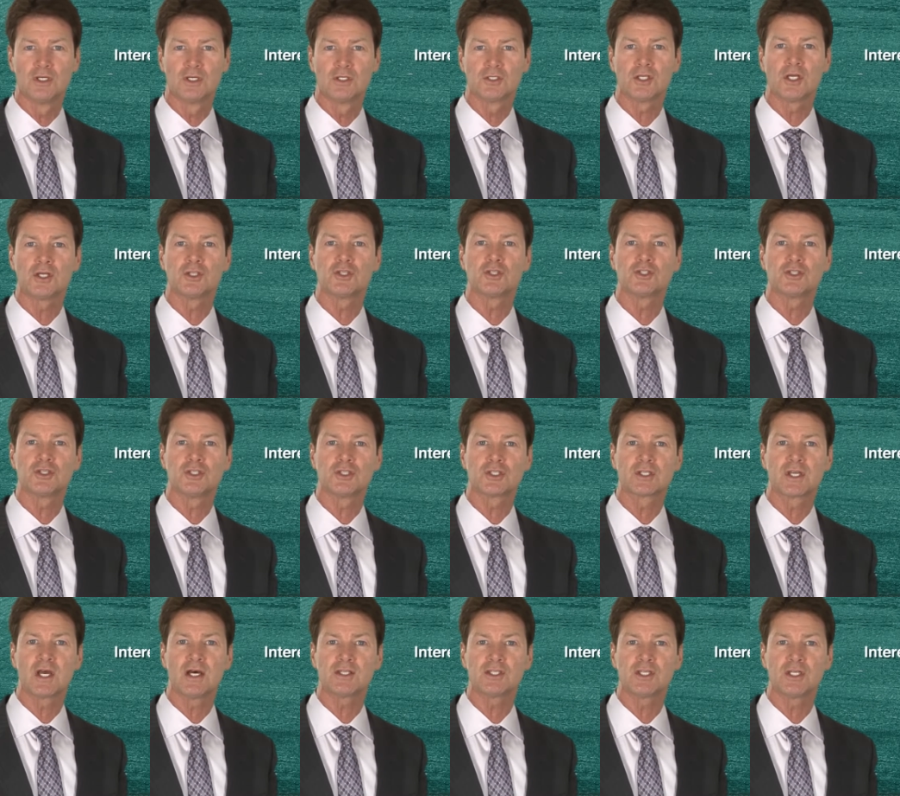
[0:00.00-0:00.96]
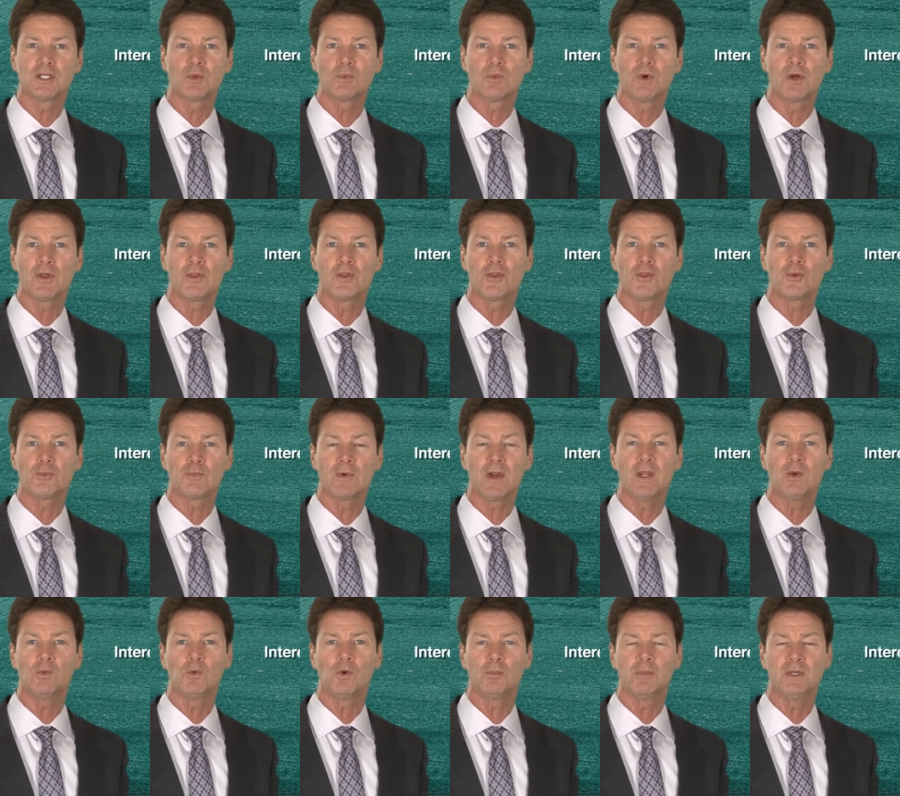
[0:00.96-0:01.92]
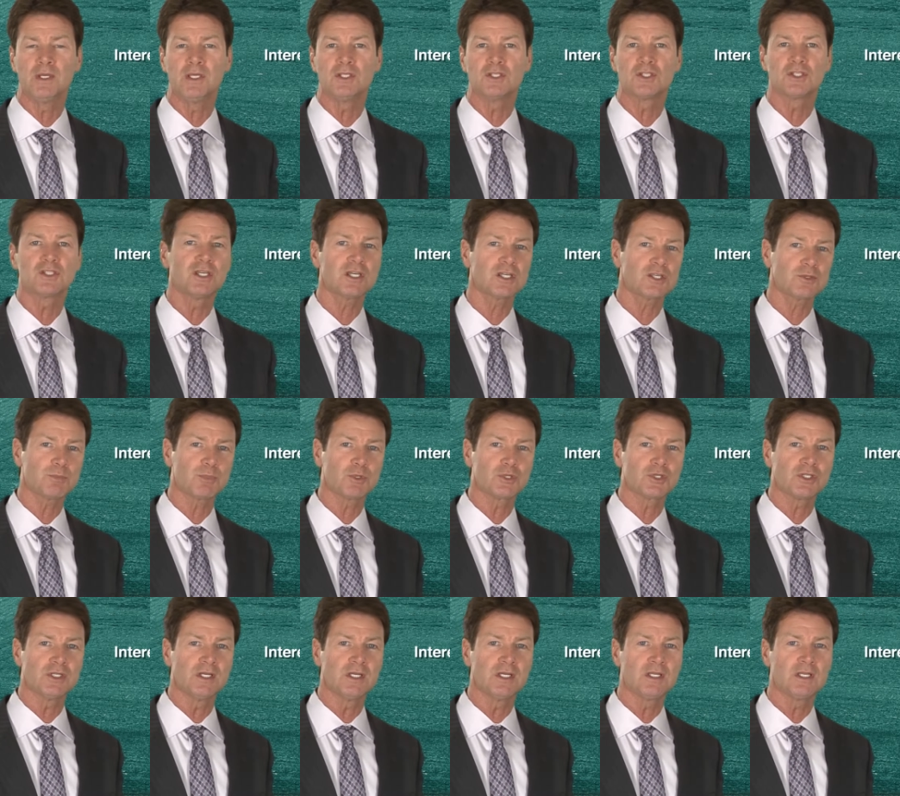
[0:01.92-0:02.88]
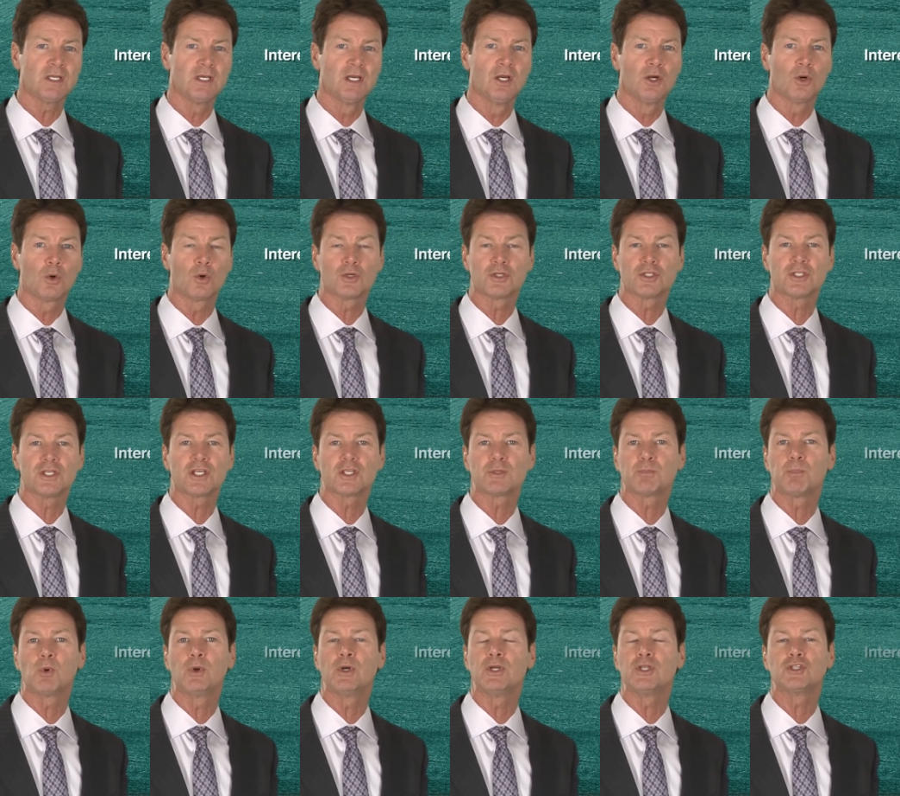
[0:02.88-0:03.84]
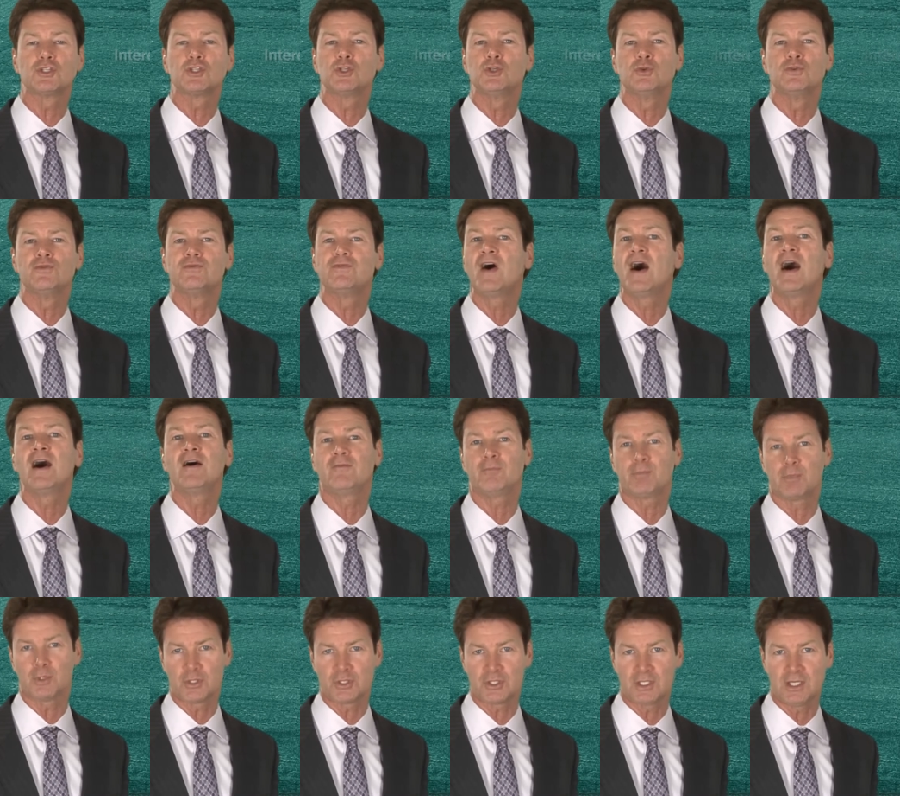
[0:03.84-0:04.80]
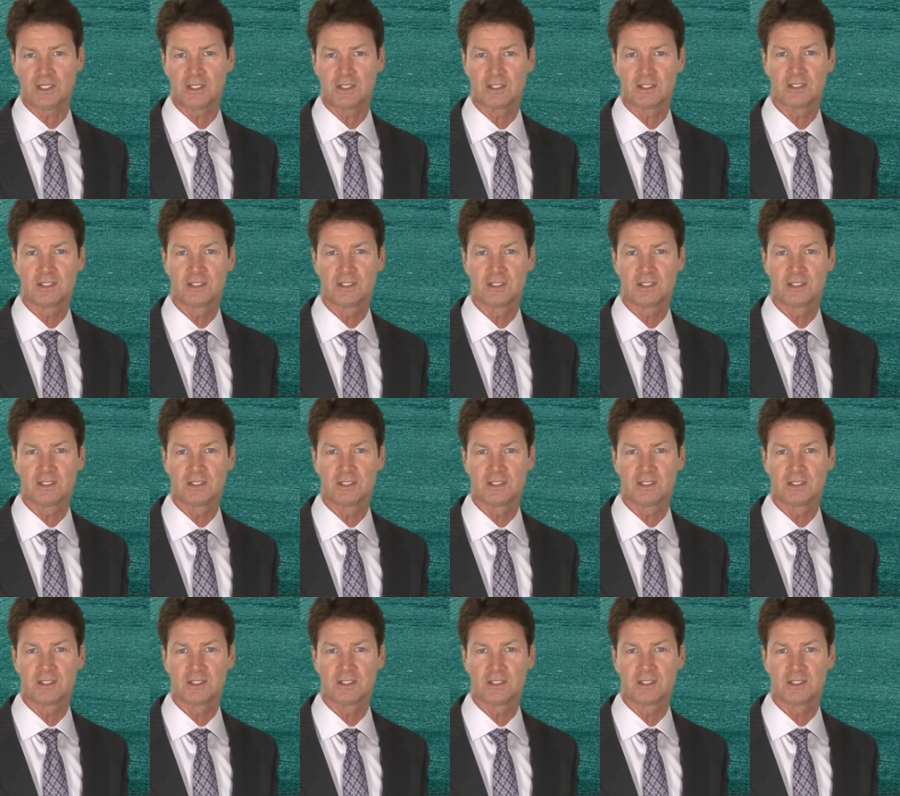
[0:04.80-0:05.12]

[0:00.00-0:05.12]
such as discussing whether the rate will be 6% or 6.25%.